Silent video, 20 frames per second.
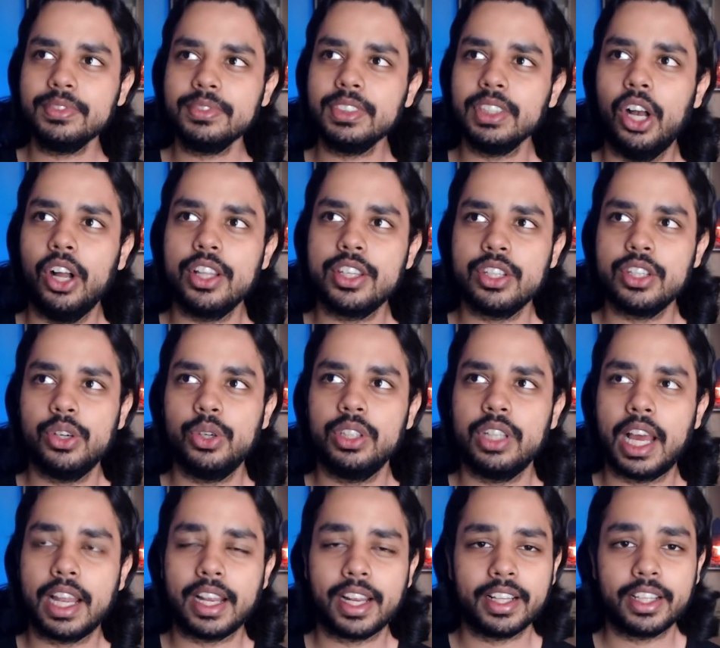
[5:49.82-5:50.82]

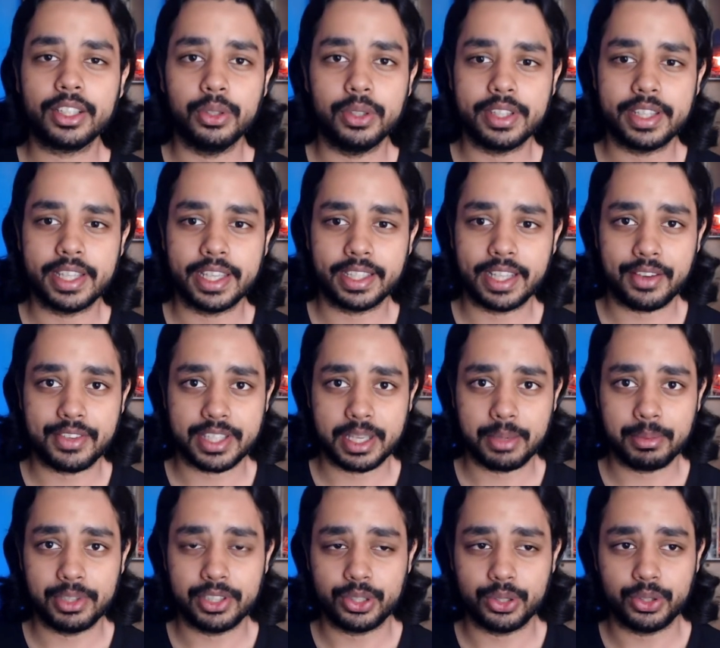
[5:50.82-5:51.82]
Also, another cool thing I was
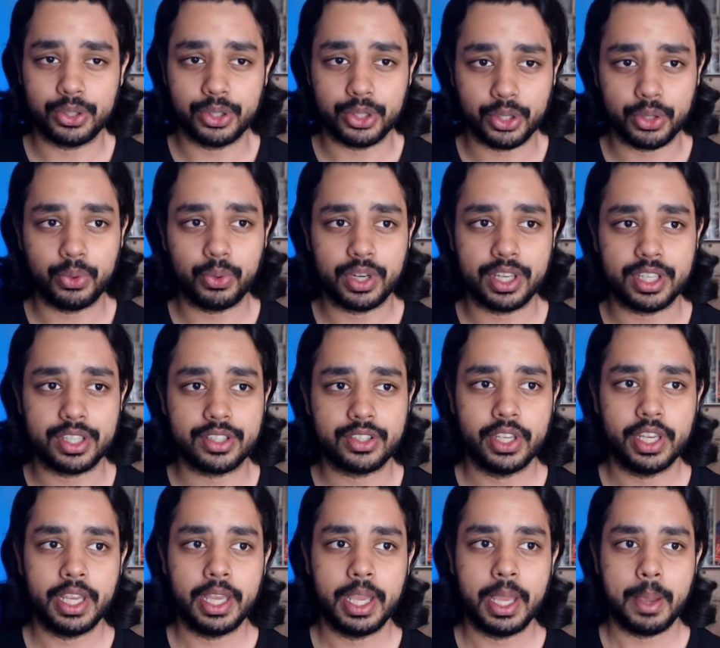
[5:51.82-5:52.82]
able to do
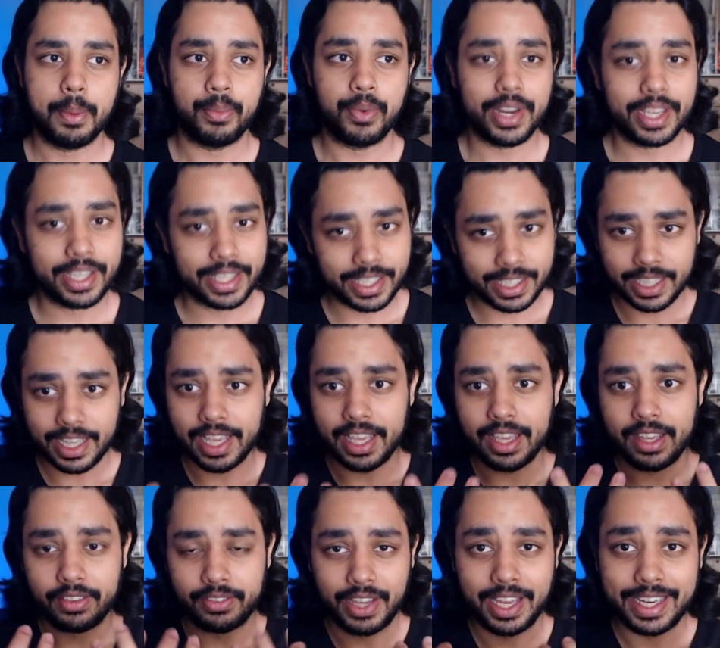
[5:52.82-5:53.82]
was bring in
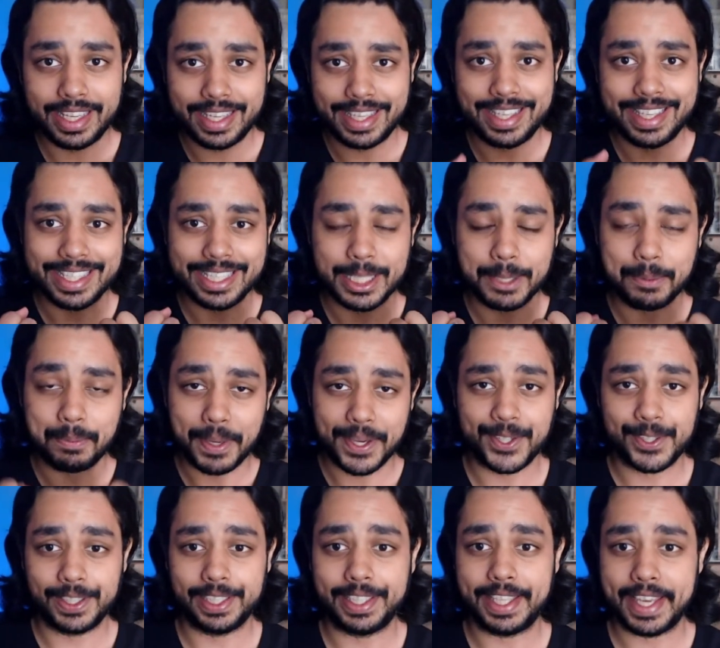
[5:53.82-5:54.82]
a very
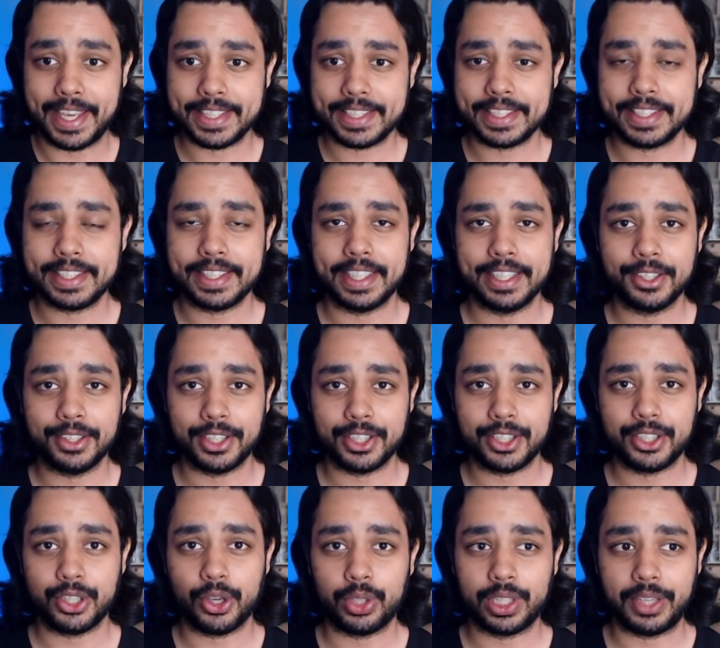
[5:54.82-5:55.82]
special guest into the
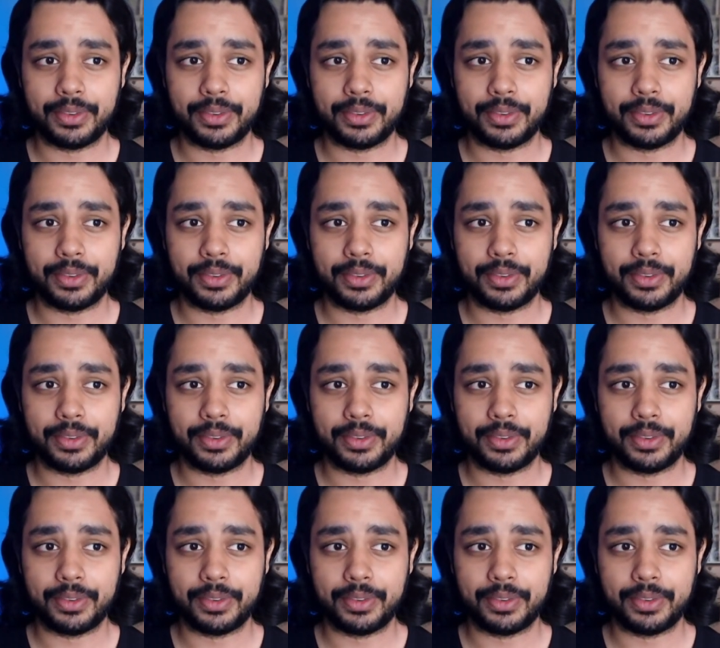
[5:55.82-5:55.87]
show.